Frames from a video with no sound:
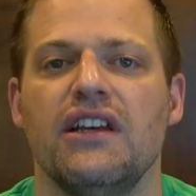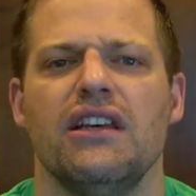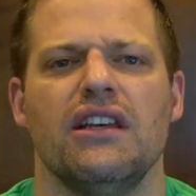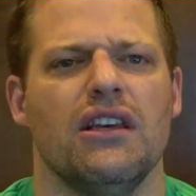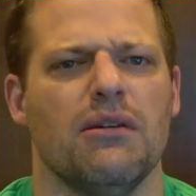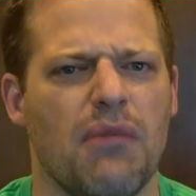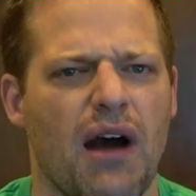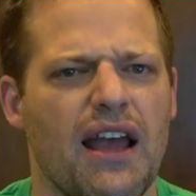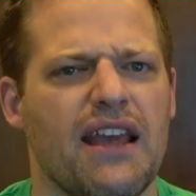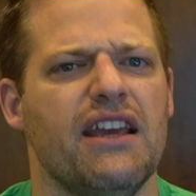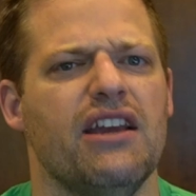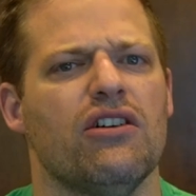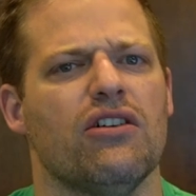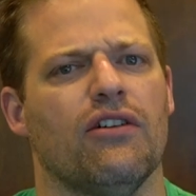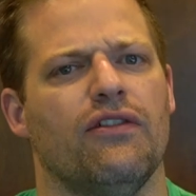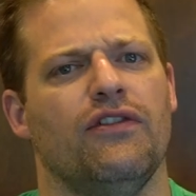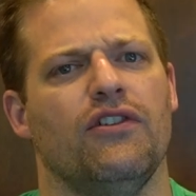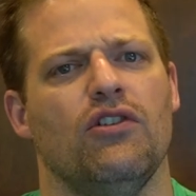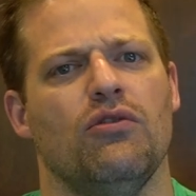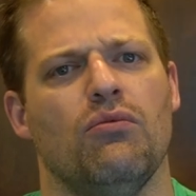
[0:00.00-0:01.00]
You might hear
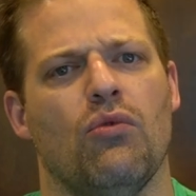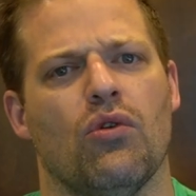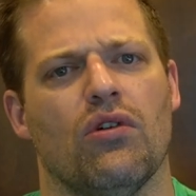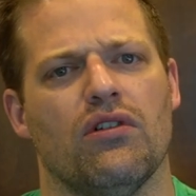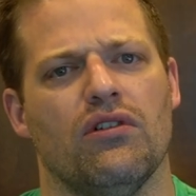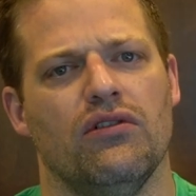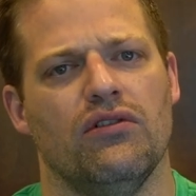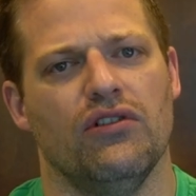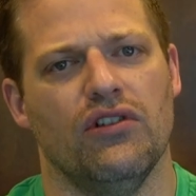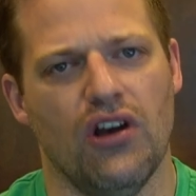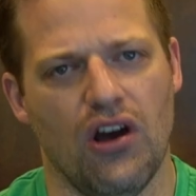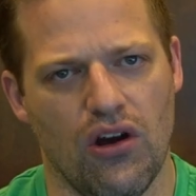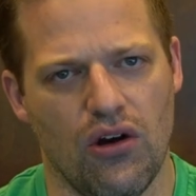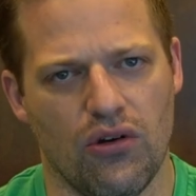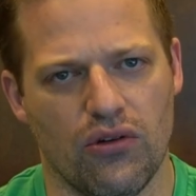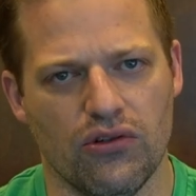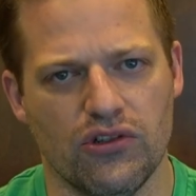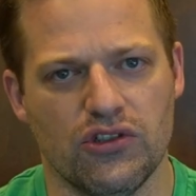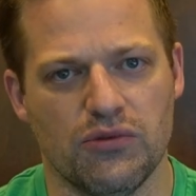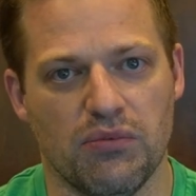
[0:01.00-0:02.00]
a few more
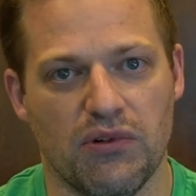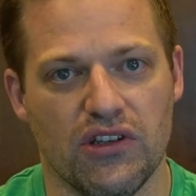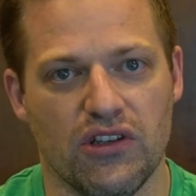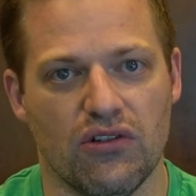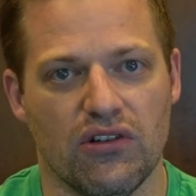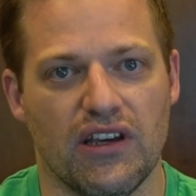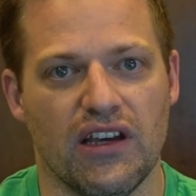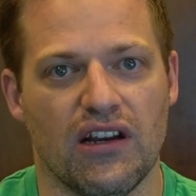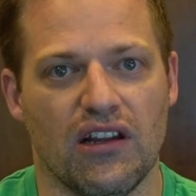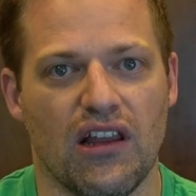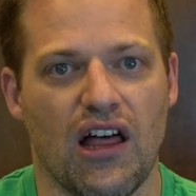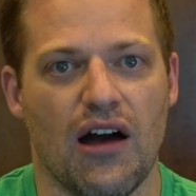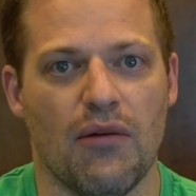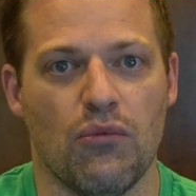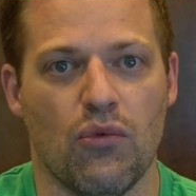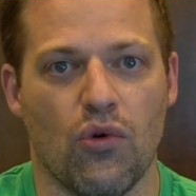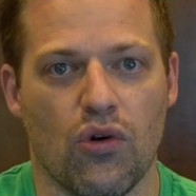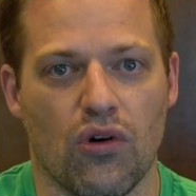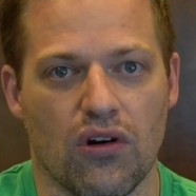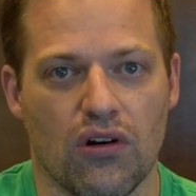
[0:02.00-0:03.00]
no's, but you'll get a lot
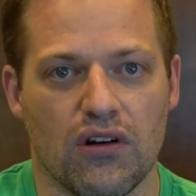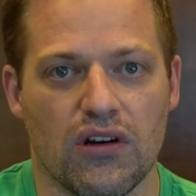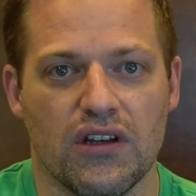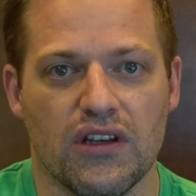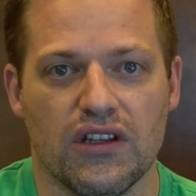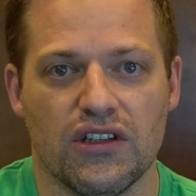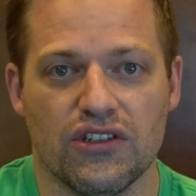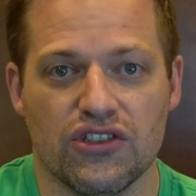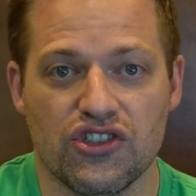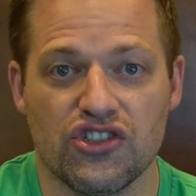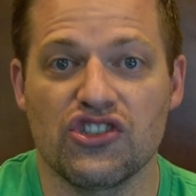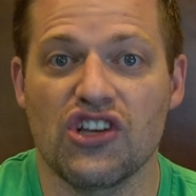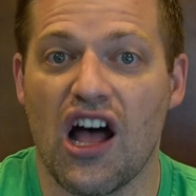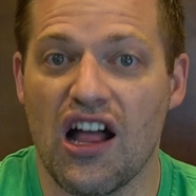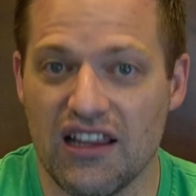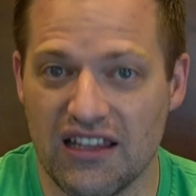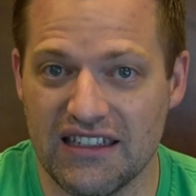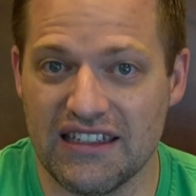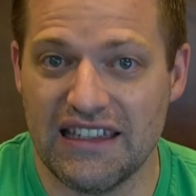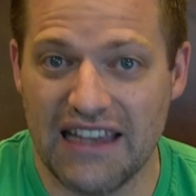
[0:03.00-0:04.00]
more
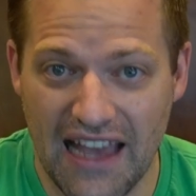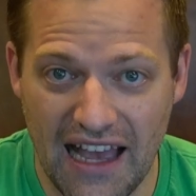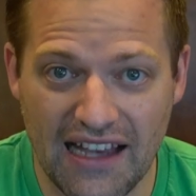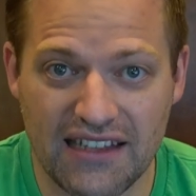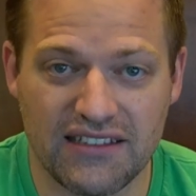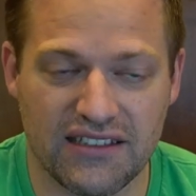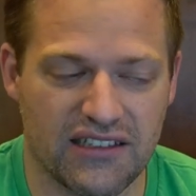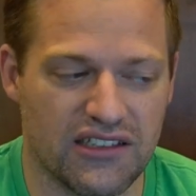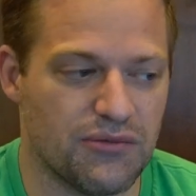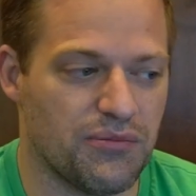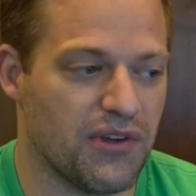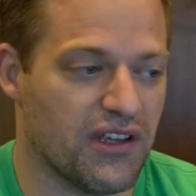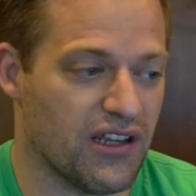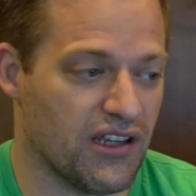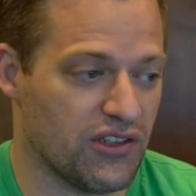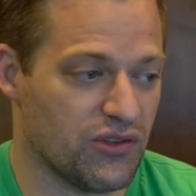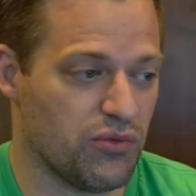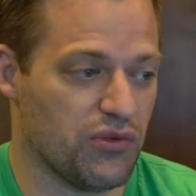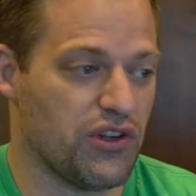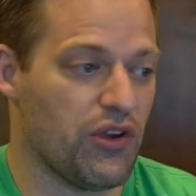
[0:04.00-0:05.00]
solid yeses
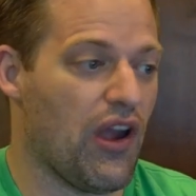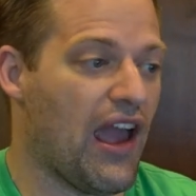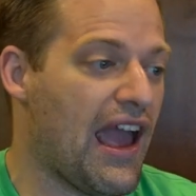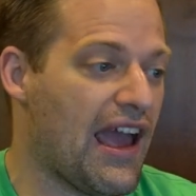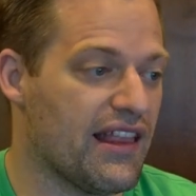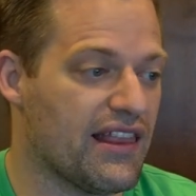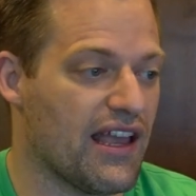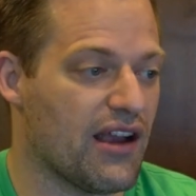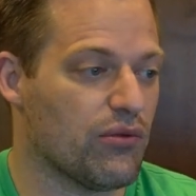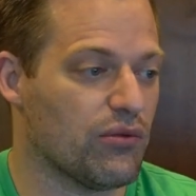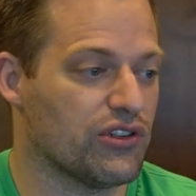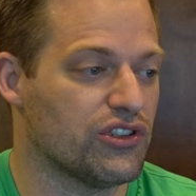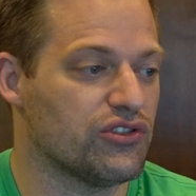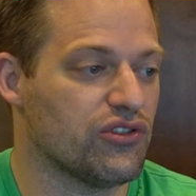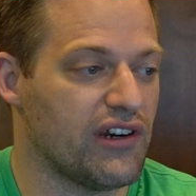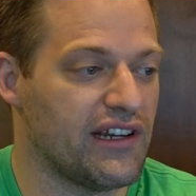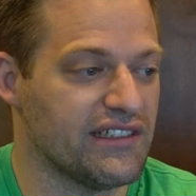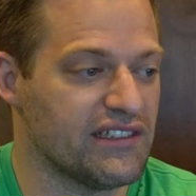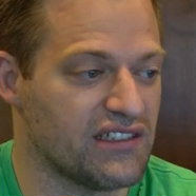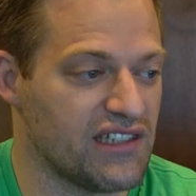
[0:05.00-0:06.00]
because when you add that
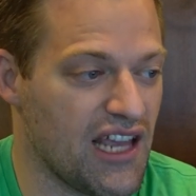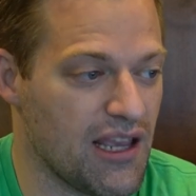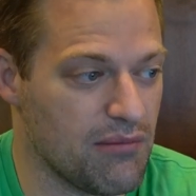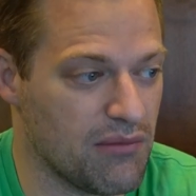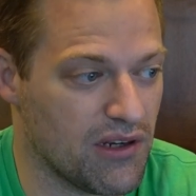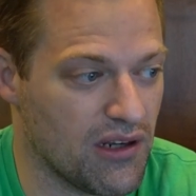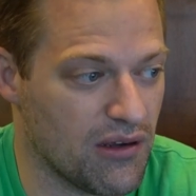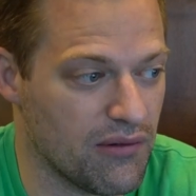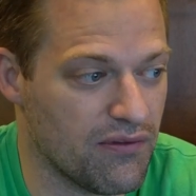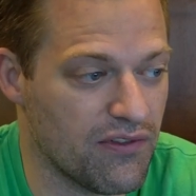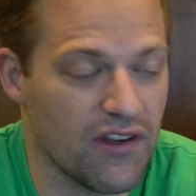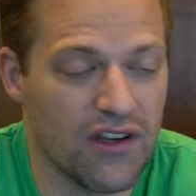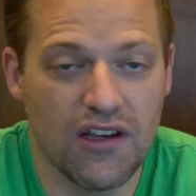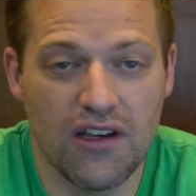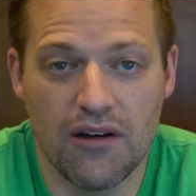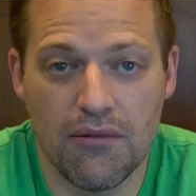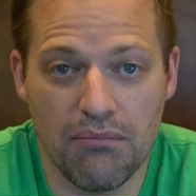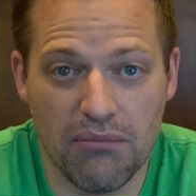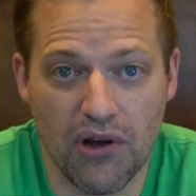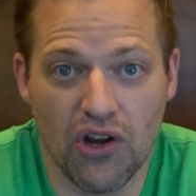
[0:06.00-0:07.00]
restraint statement of,
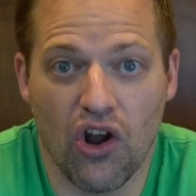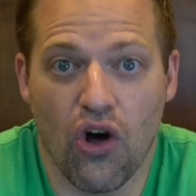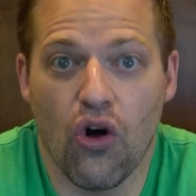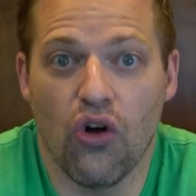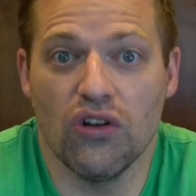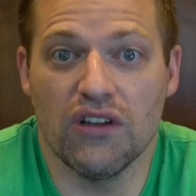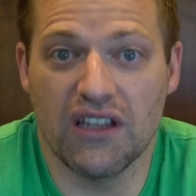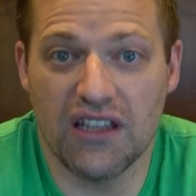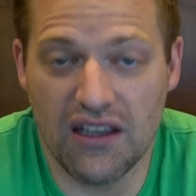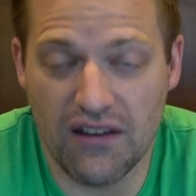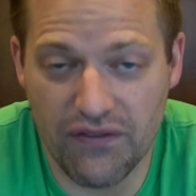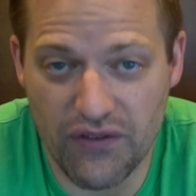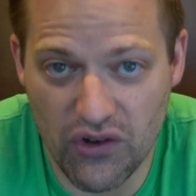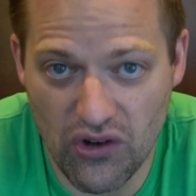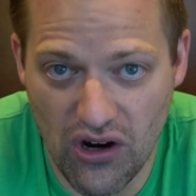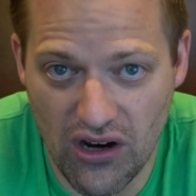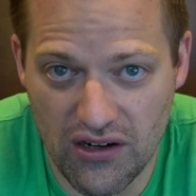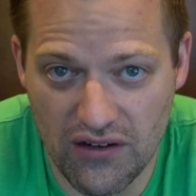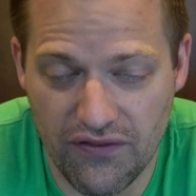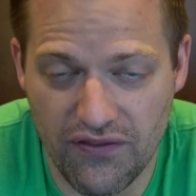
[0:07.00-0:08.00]
but only if
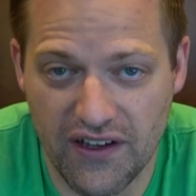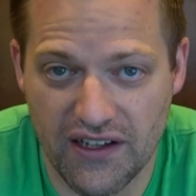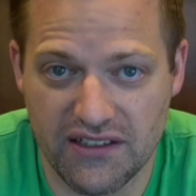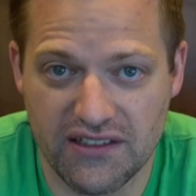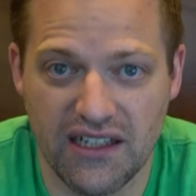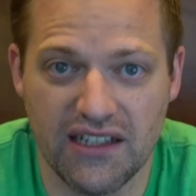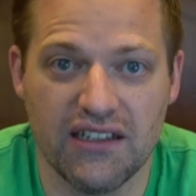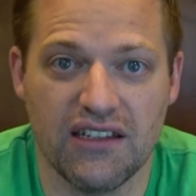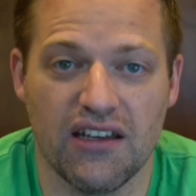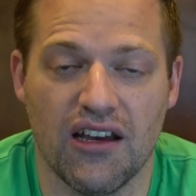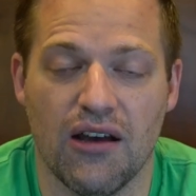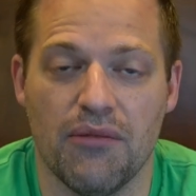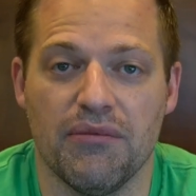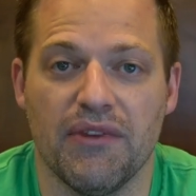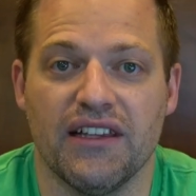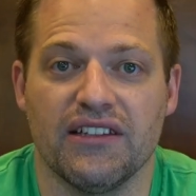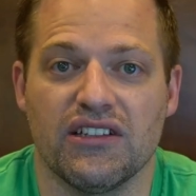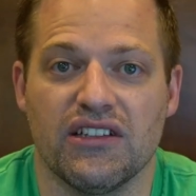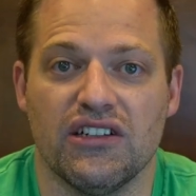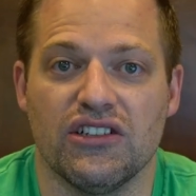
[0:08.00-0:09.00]
you're on a fixed income,
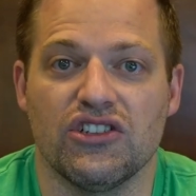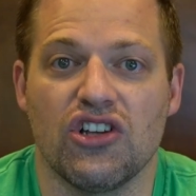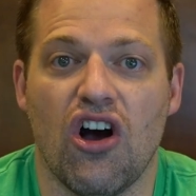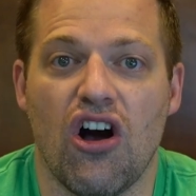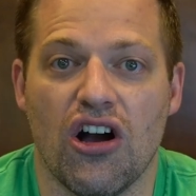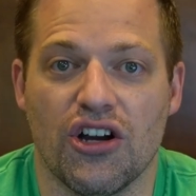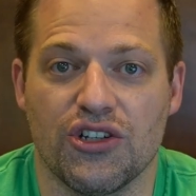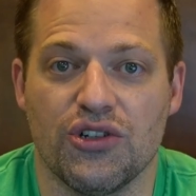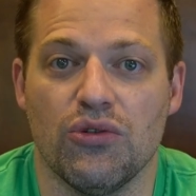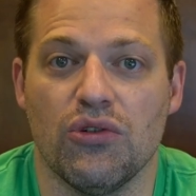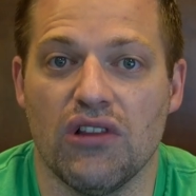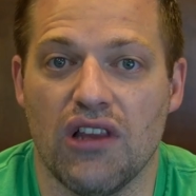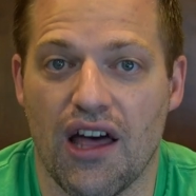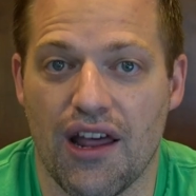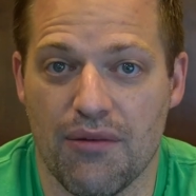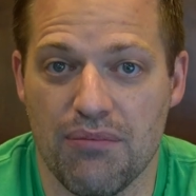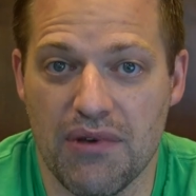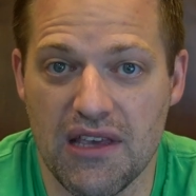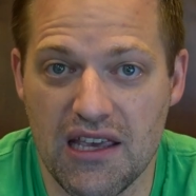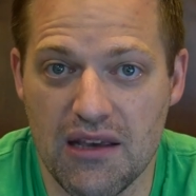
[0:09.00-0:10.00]
that's going to talk to a lot
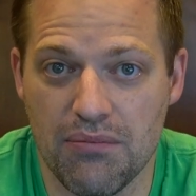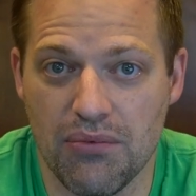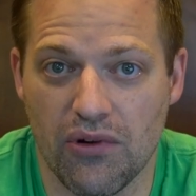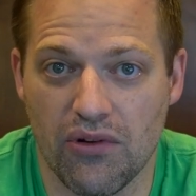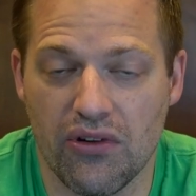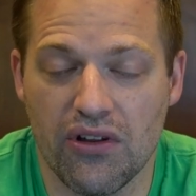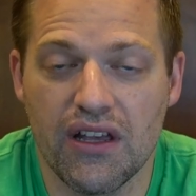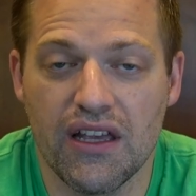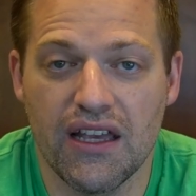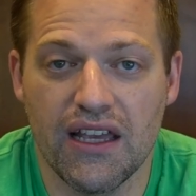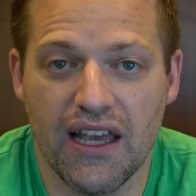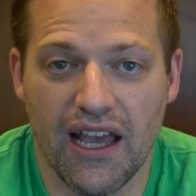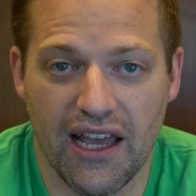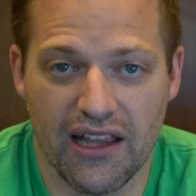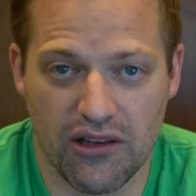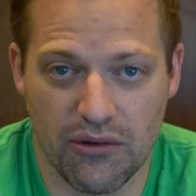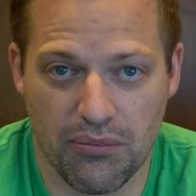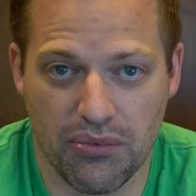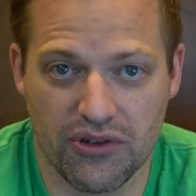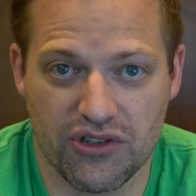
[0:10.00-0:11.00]
of people
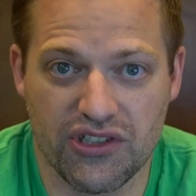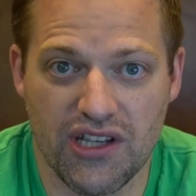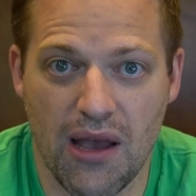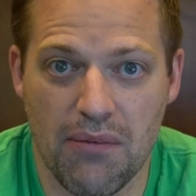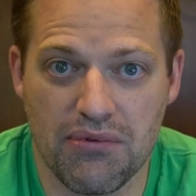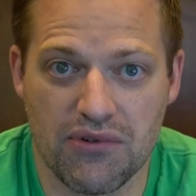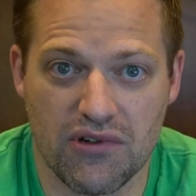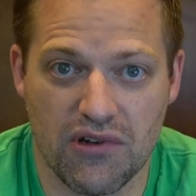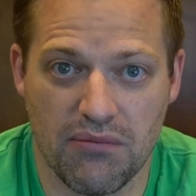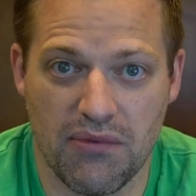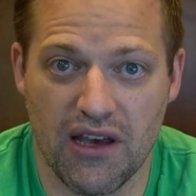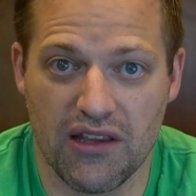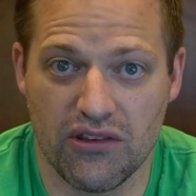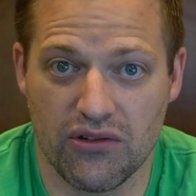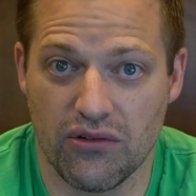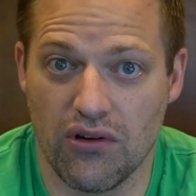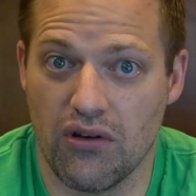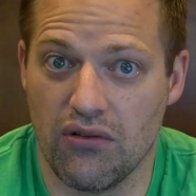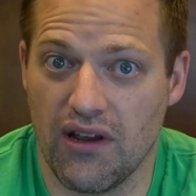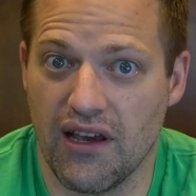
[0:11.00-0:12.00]
and their perception about
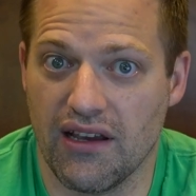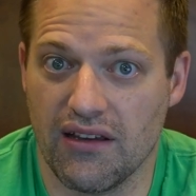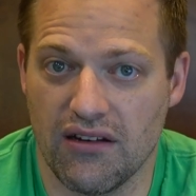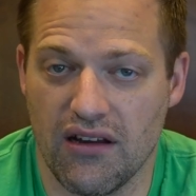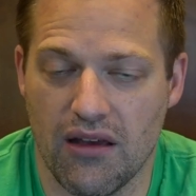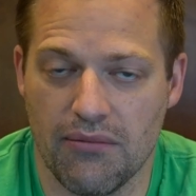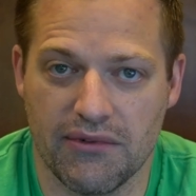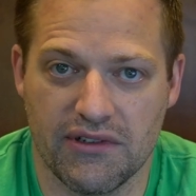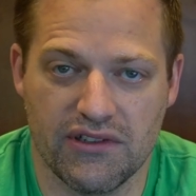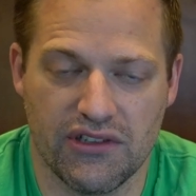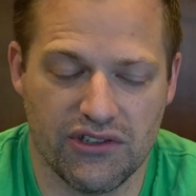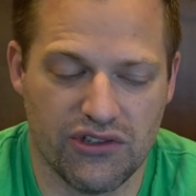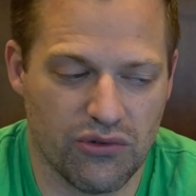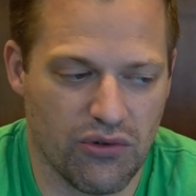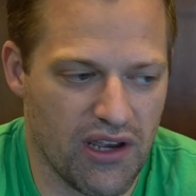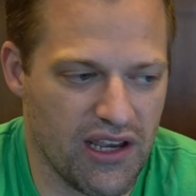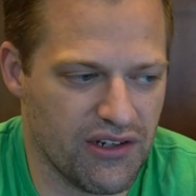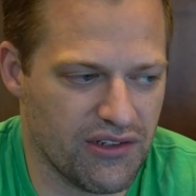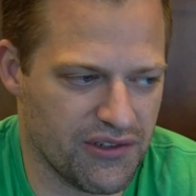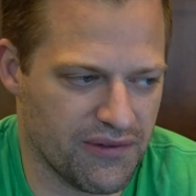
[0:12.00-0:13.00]
their own economic
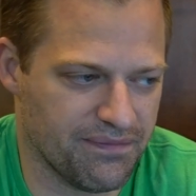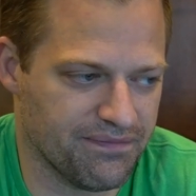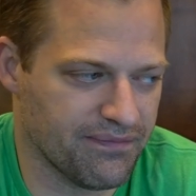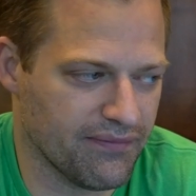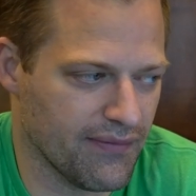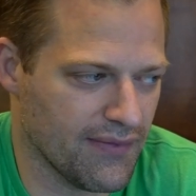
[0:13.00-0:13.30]
situation.